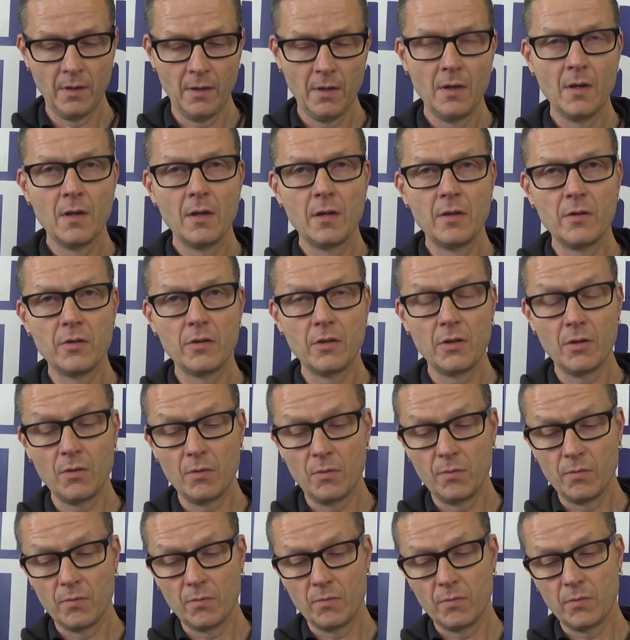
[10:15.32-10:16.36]
And you
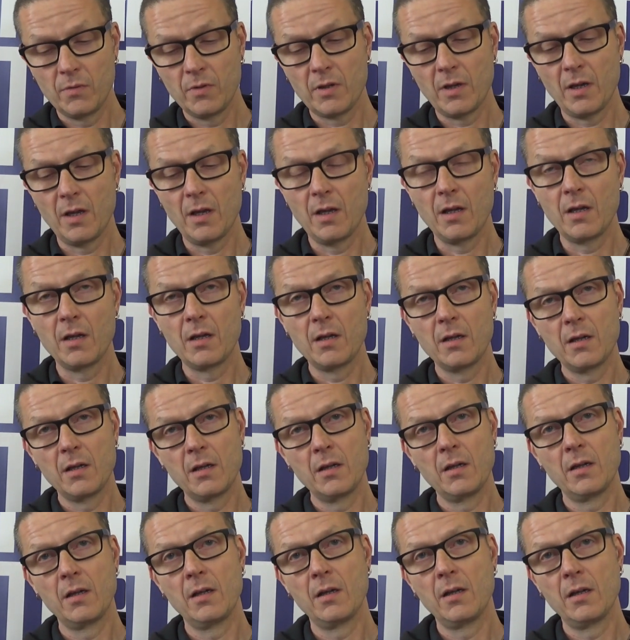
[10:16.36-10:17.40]
saying,
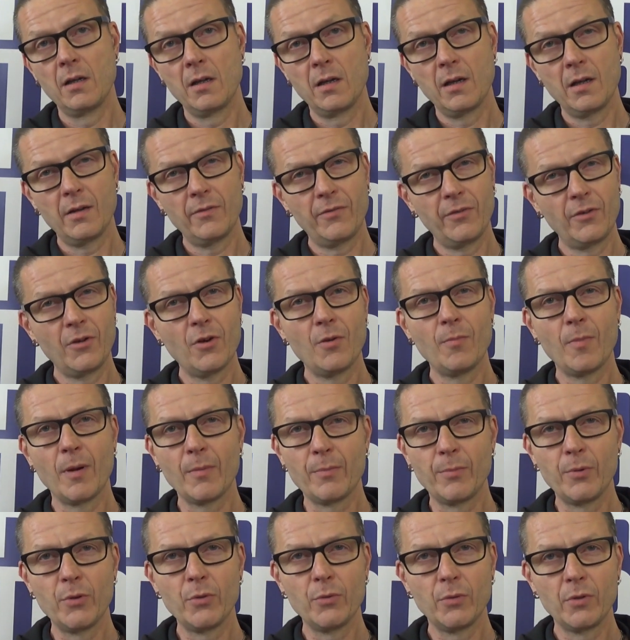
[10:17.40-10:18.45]
I forgot my
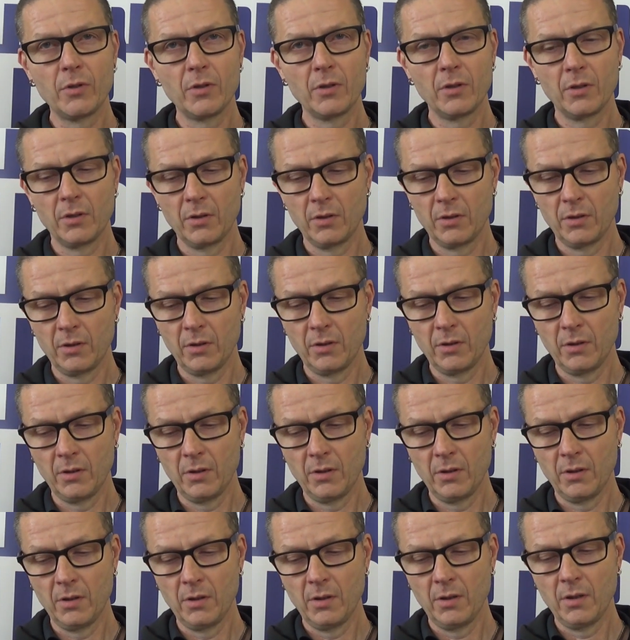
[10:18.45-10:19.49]
book.
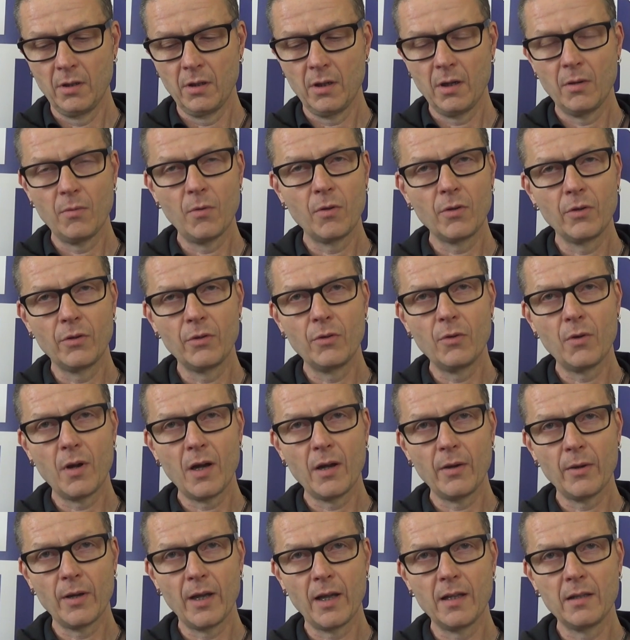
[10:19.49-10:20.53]
I want to know how
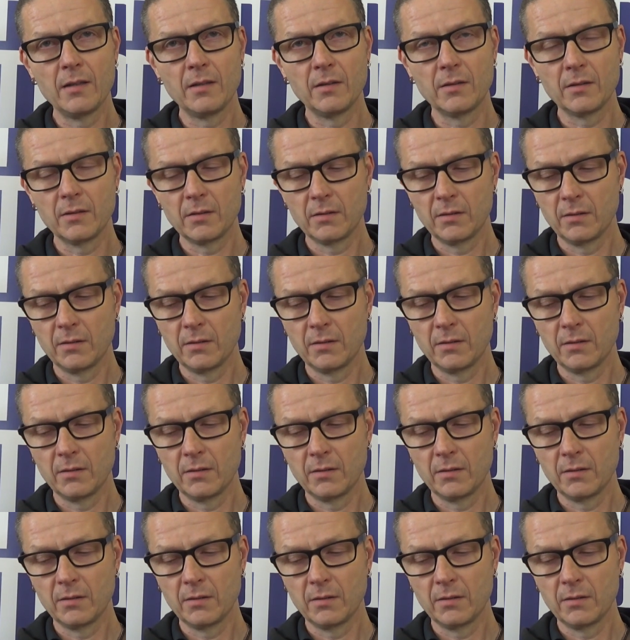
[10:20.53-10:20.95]
it ends.